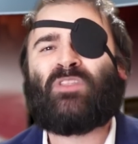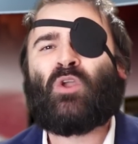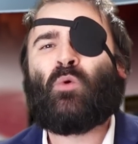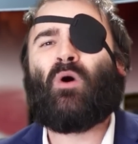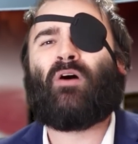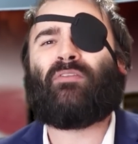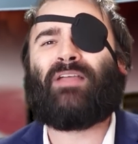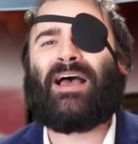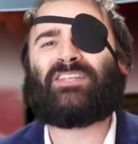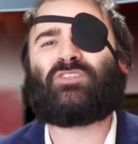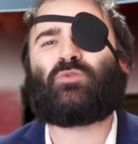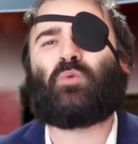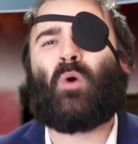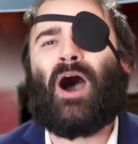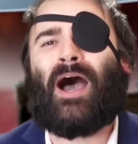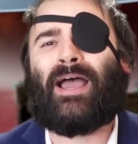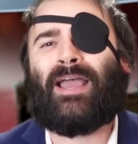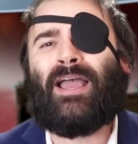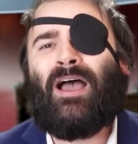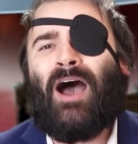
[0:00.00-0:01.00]
Well, that's
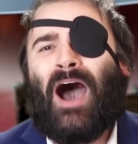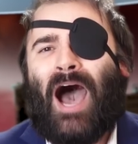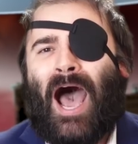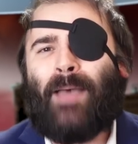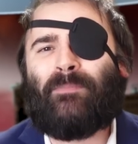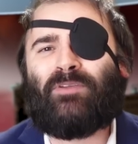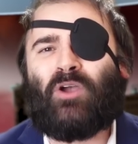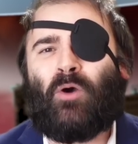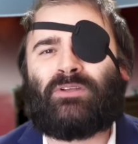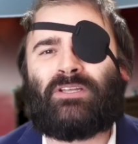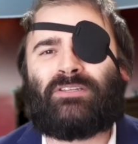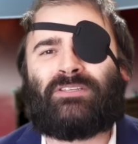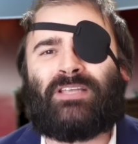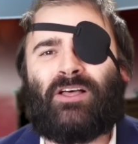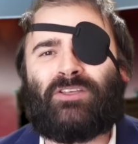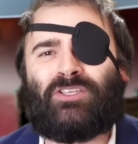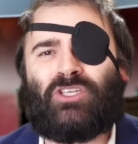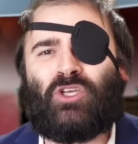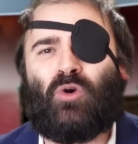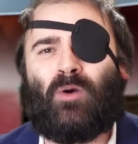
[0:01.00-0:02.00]
why I'm going to
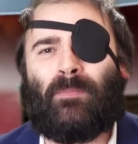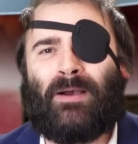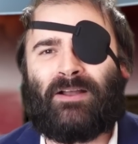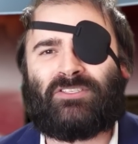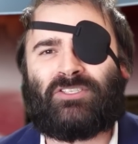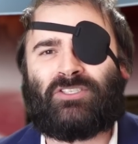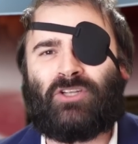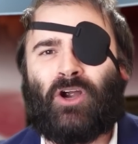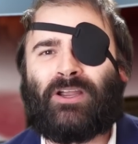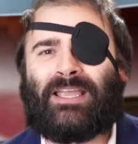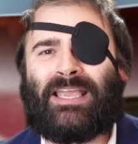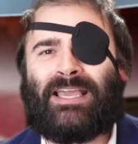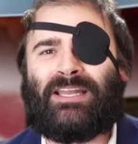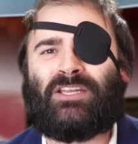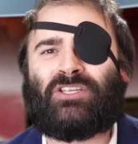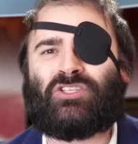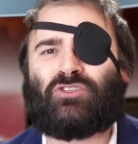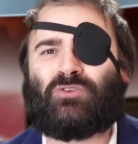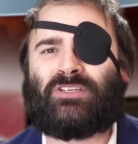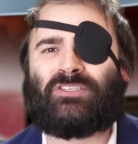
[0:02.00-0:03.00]
tell you about Stark
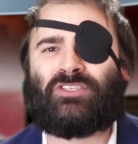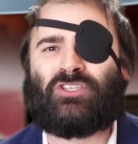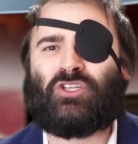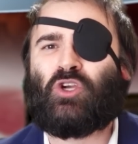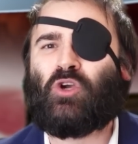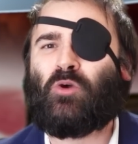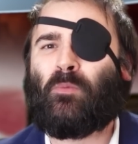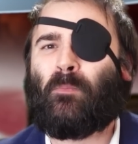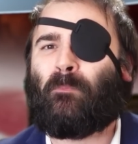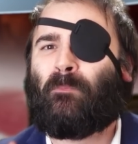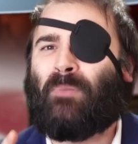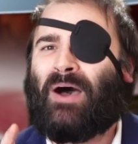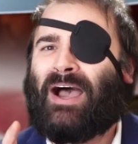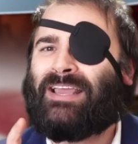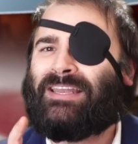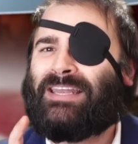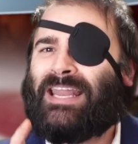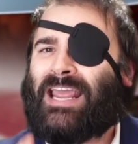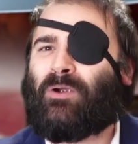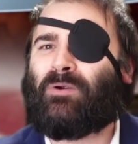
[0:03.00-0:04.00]
Industries' new
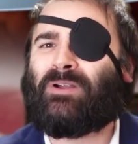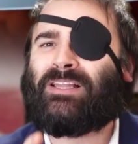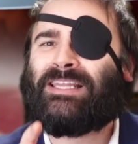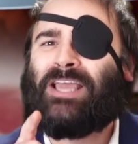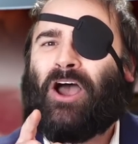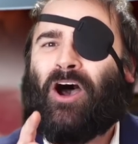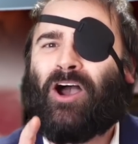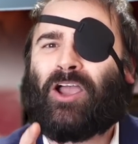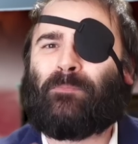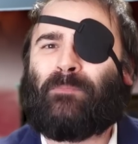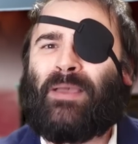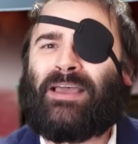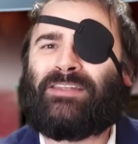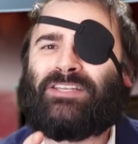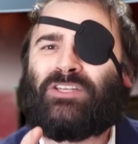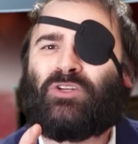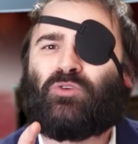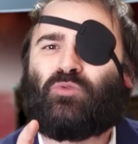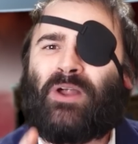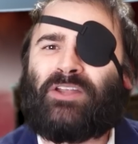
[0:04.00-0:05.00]
binarily
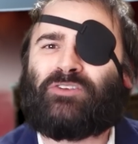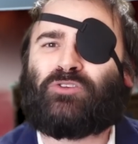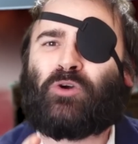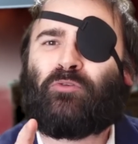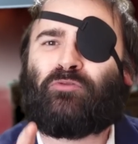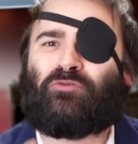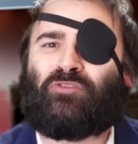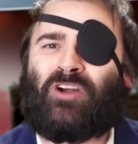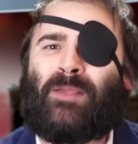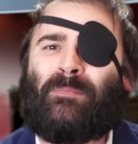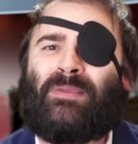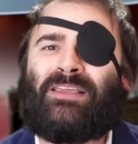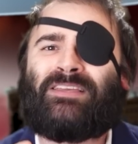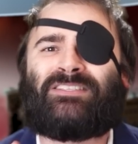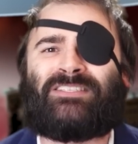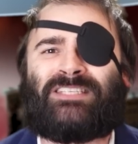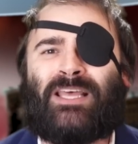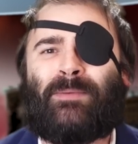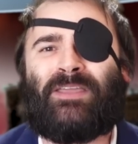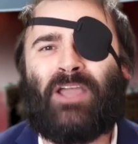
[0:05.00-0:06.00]
augmented retroframing
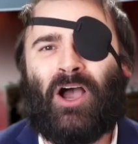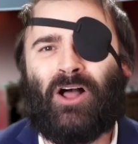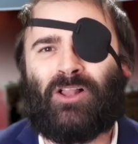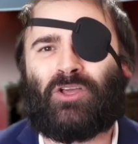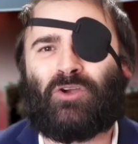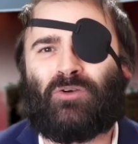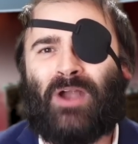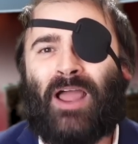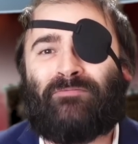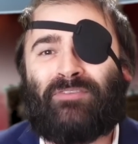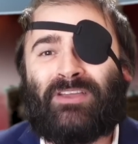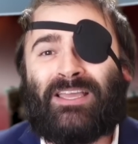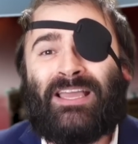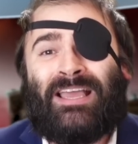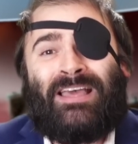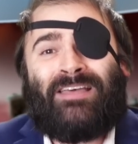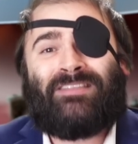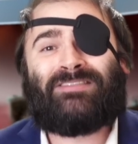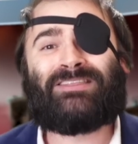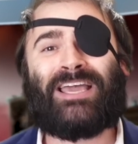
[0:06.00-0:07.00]
semi-holographic
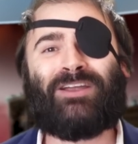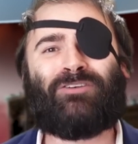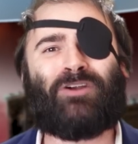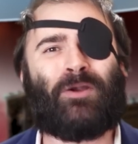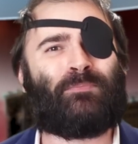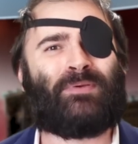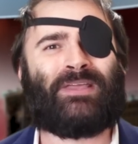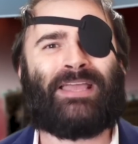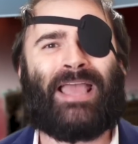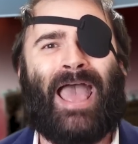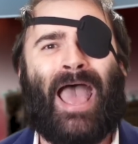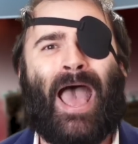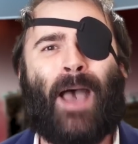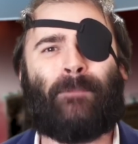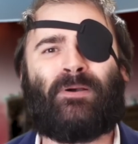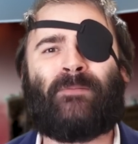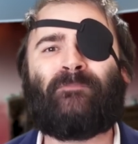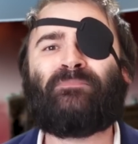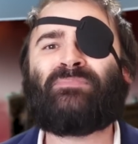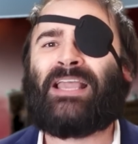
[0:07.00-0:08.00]
therapy
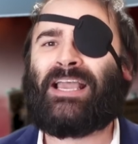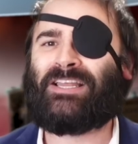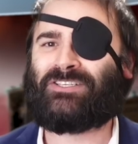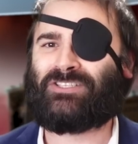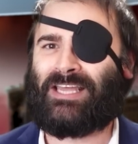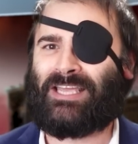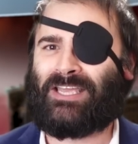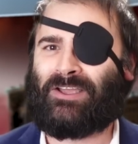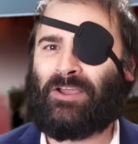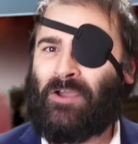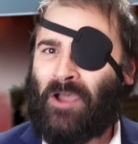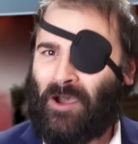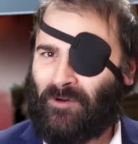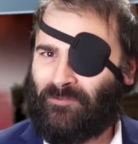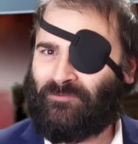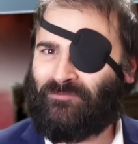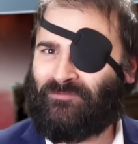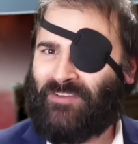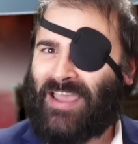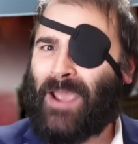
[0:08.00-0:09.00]
app. It's like a
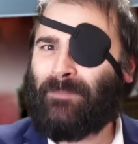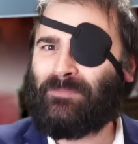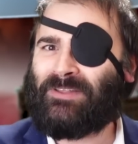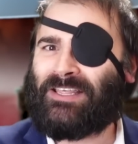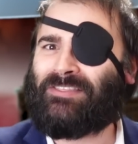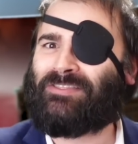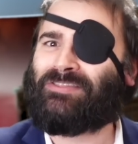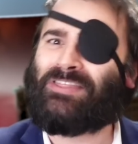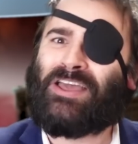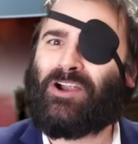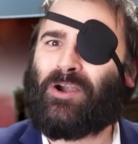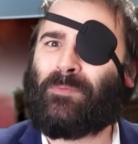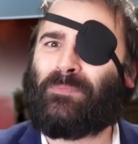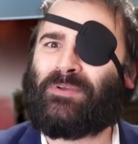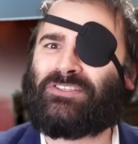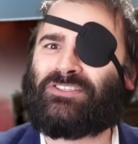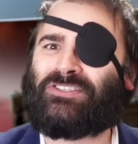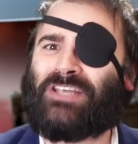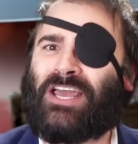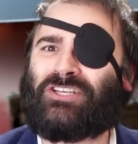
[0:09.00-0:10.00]
family
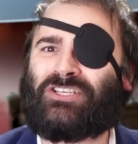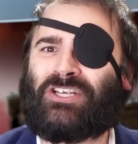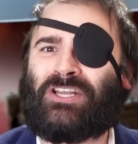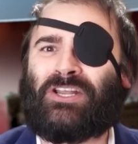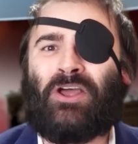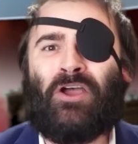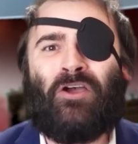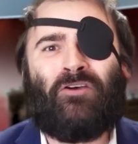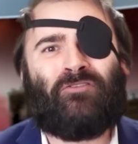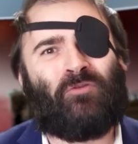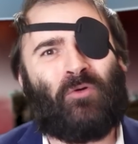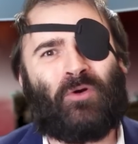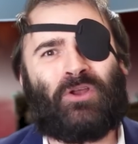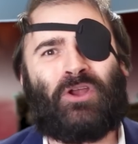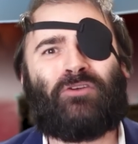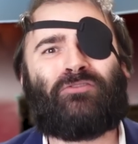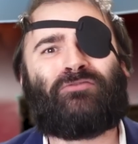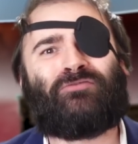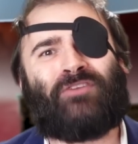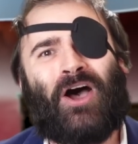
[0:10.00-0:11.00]
therapy session for
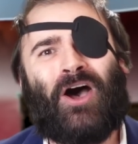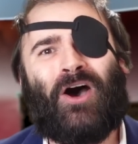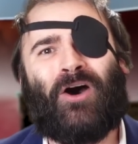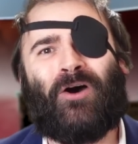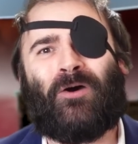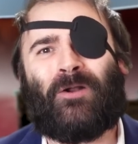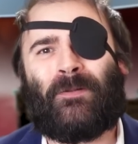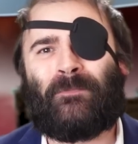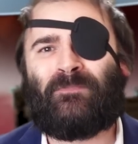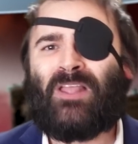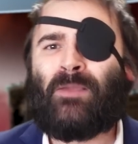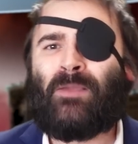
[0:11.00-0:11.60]
your phone.